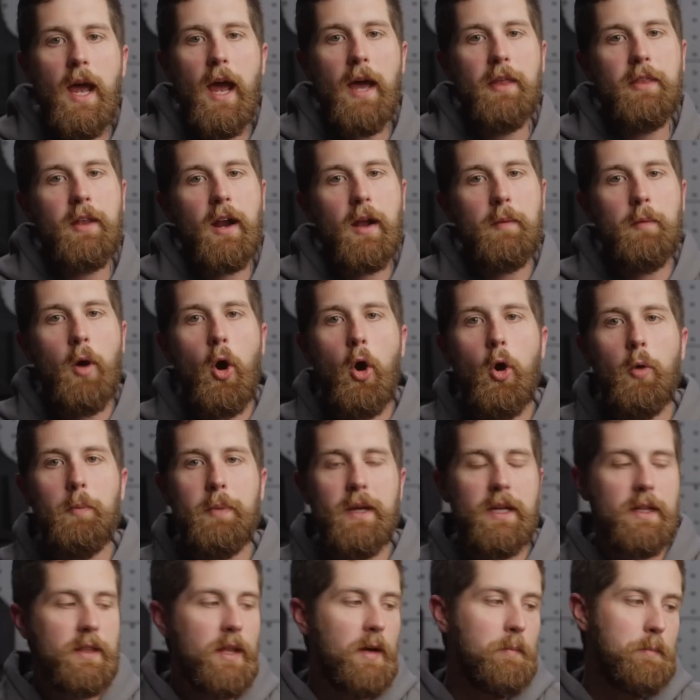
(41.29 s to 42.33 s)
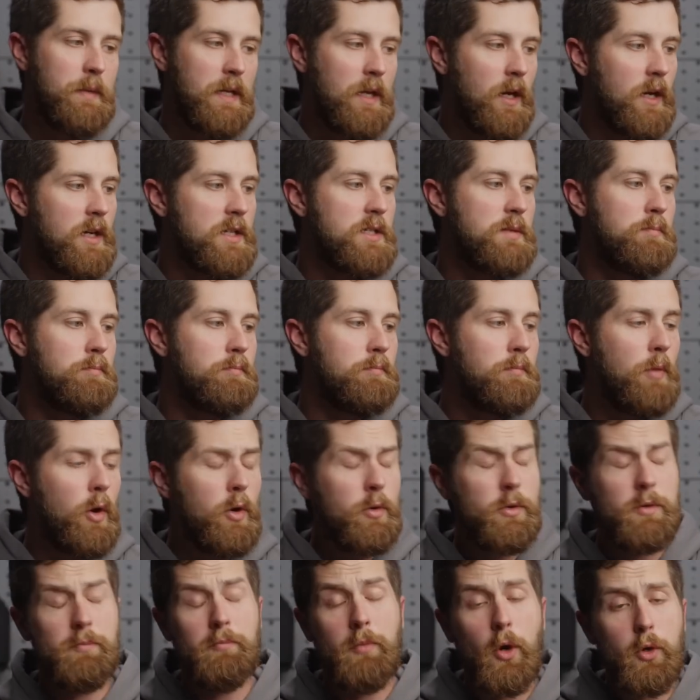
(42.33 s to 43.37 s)
And then I'm hoping that because
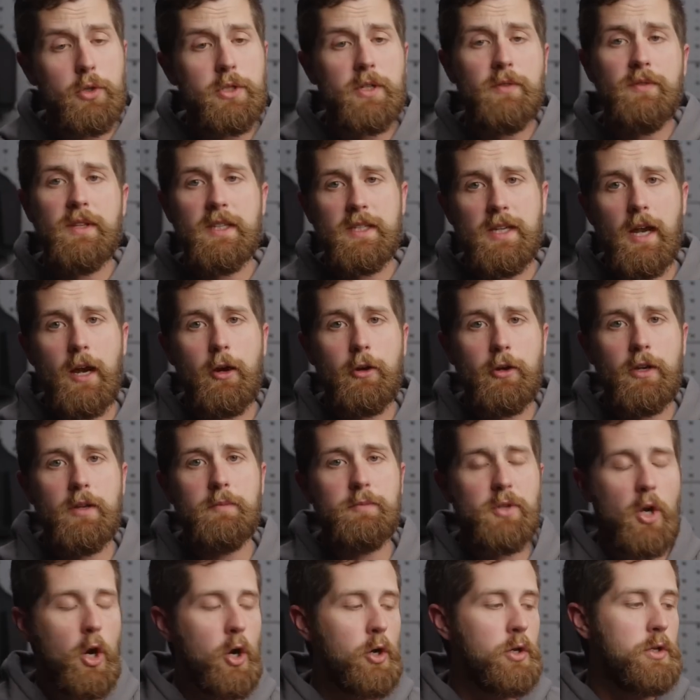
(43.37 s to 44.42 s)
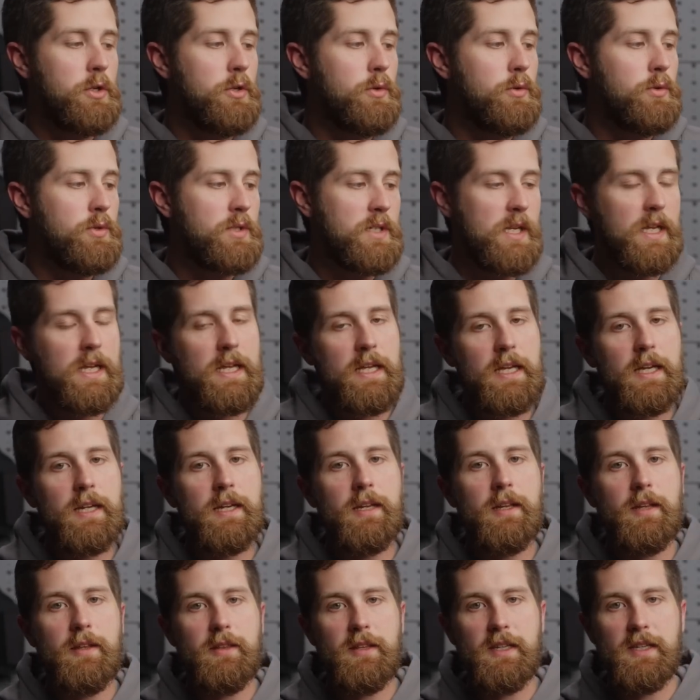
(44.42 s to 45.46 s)
mo most of these acronyms are used
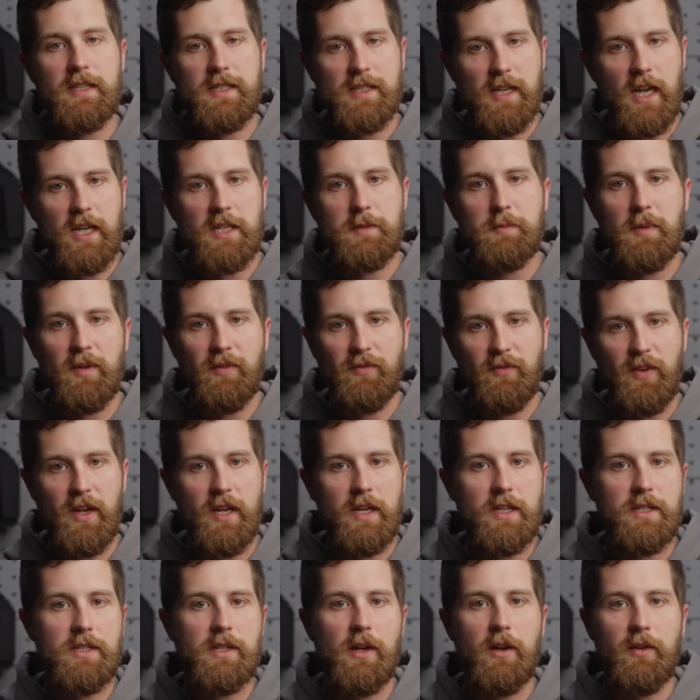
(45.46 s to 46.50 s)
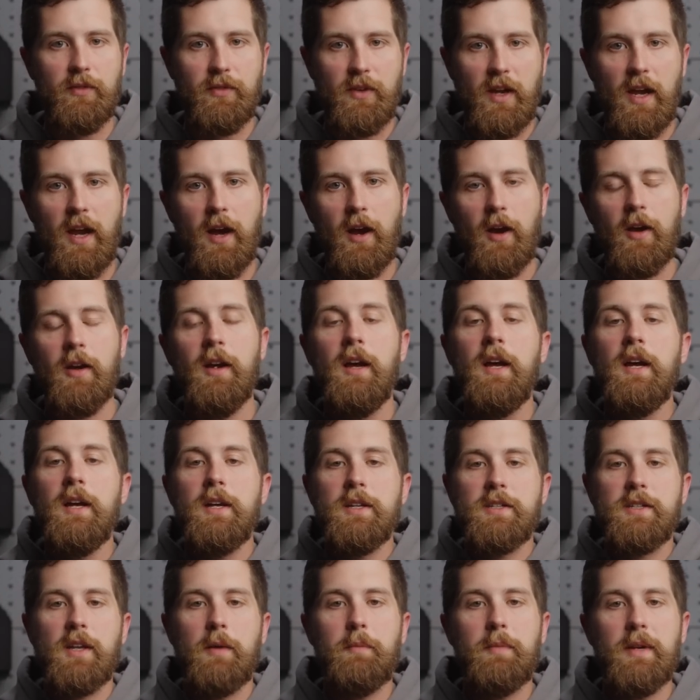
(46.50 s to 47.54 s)
in the assessment phase of care,
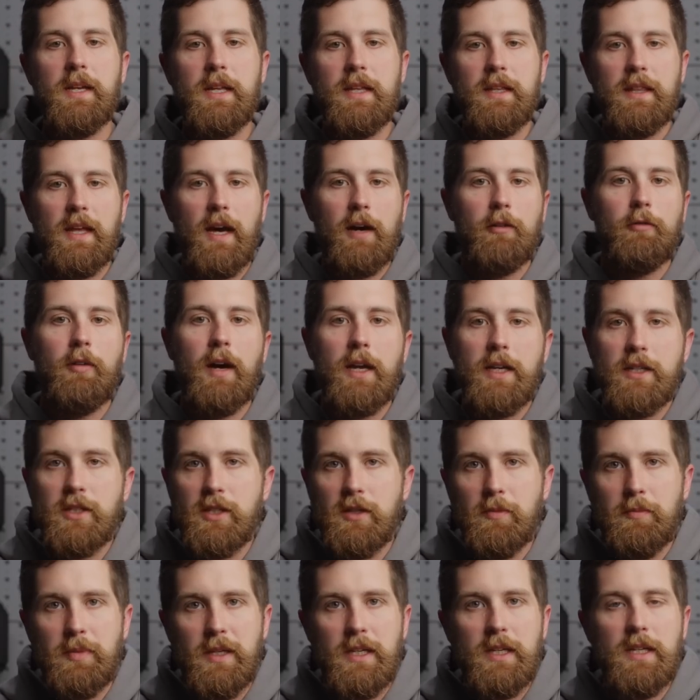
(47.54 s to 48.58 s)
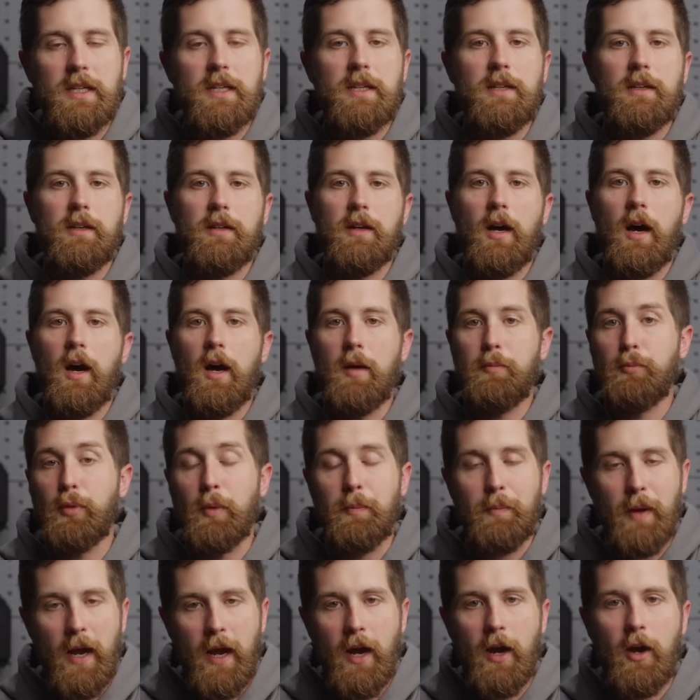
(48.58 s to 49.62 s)
somebody that likes to be uh,
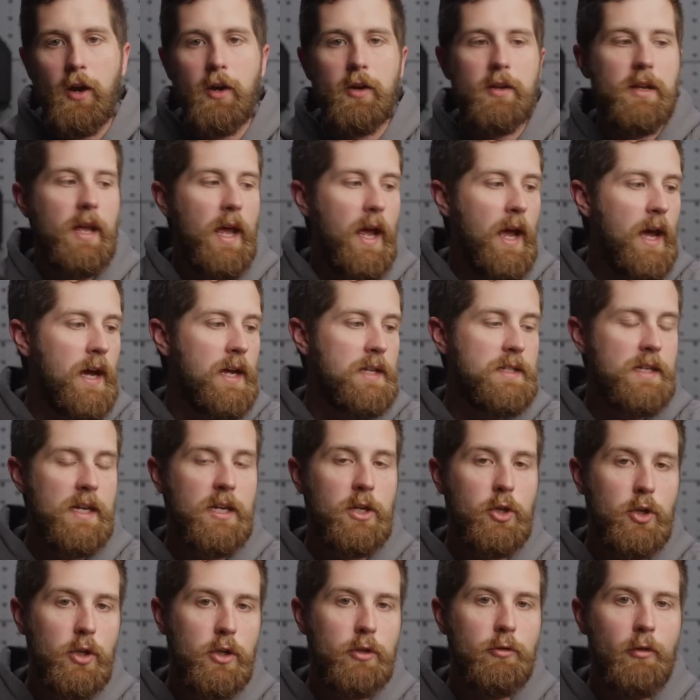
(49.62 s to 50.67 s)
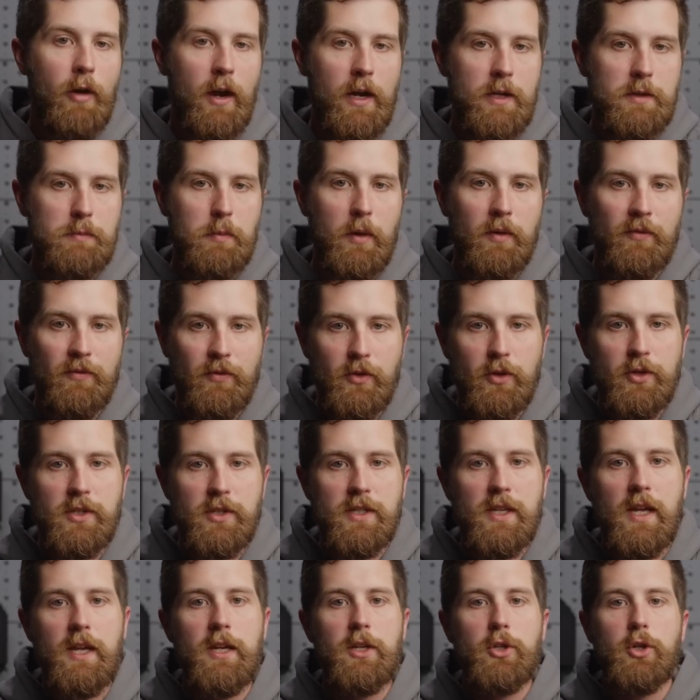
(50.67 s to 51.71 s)
prepared, has a good grasp on first
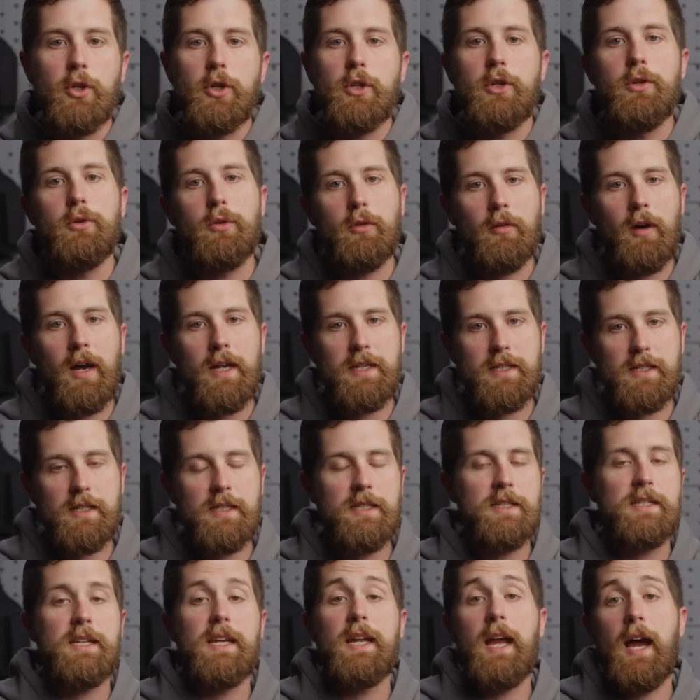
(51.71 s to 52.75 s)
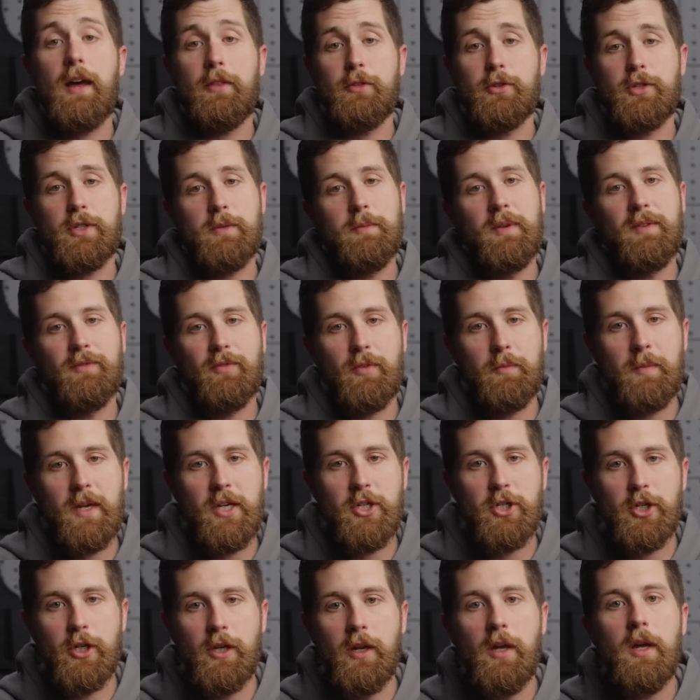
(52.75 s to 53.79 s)
aid, could utilize these to gather some
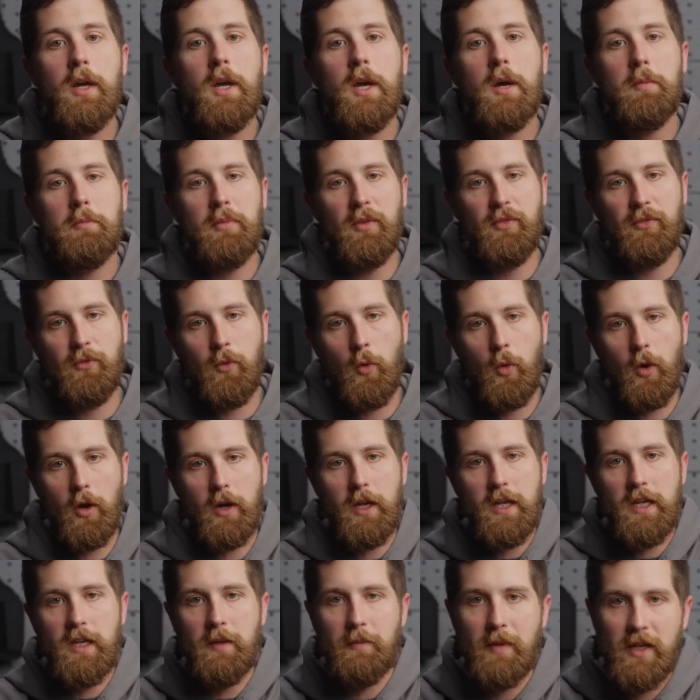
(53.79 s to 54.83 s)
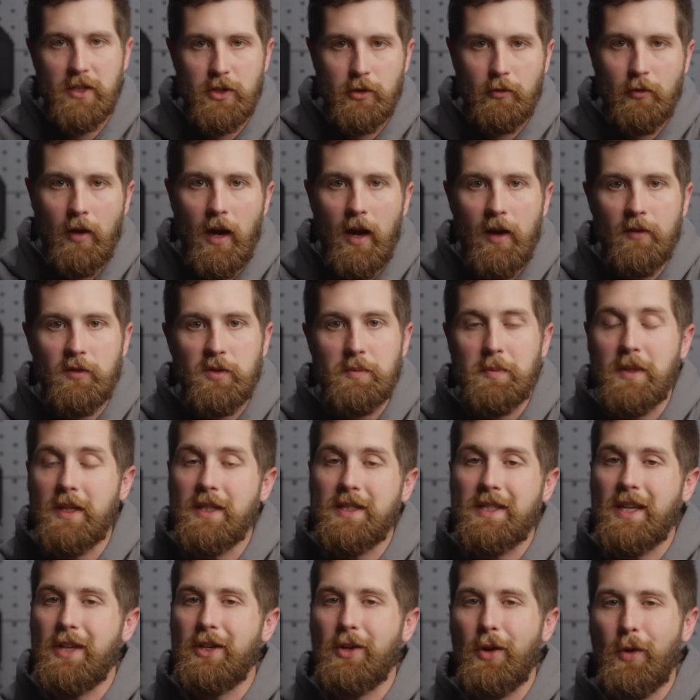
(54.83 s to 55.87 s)
information before E M S arrives because
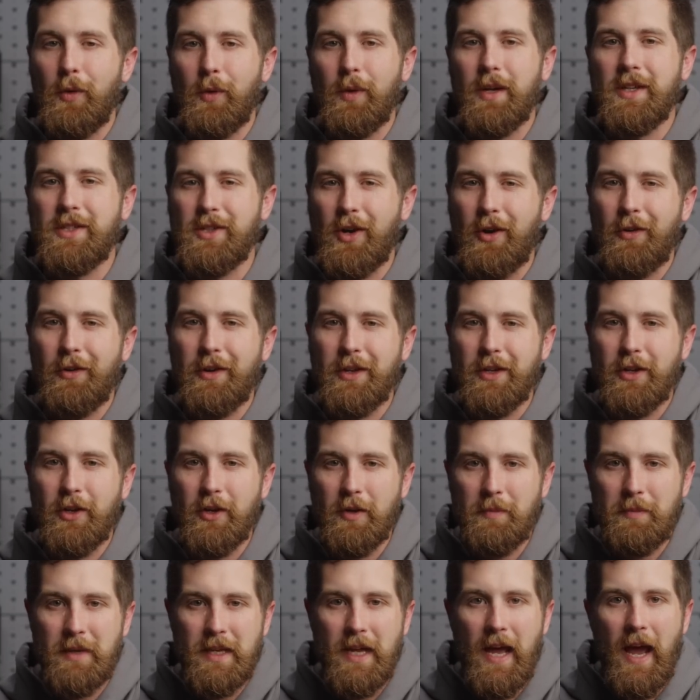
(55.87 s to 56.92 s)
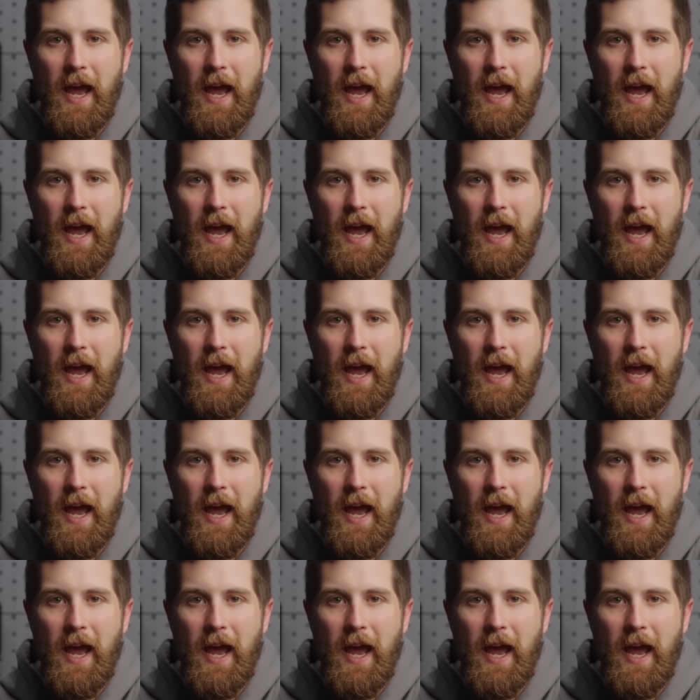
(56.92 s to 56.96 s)
they know it's already going to be